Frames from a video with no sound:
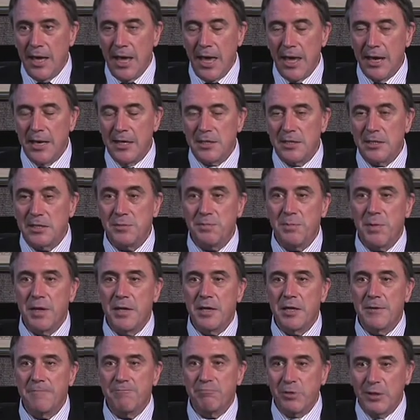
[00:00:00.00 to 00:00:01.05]
and it has
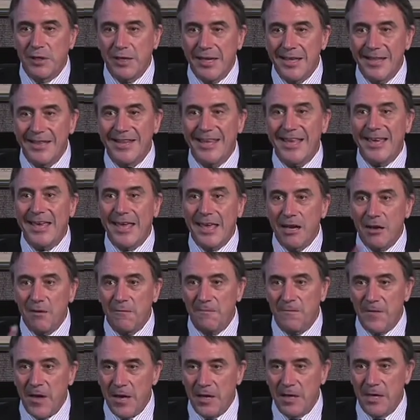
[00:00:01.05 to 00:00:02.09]
been completely
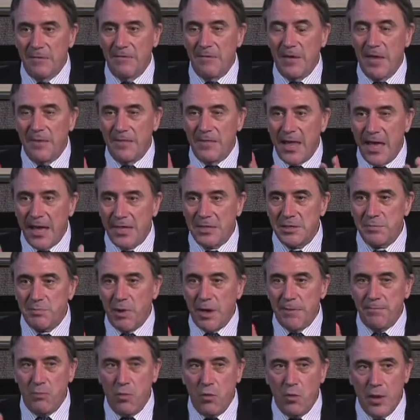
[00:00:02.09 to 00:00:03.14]
ineffective. And that's
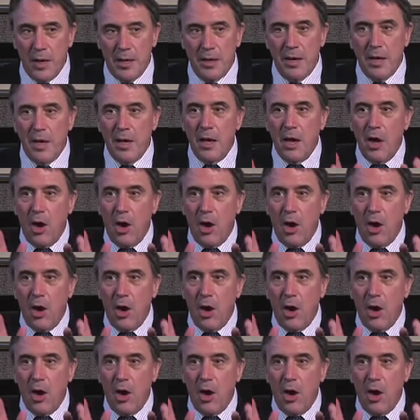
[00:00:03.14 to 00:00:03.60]
my point.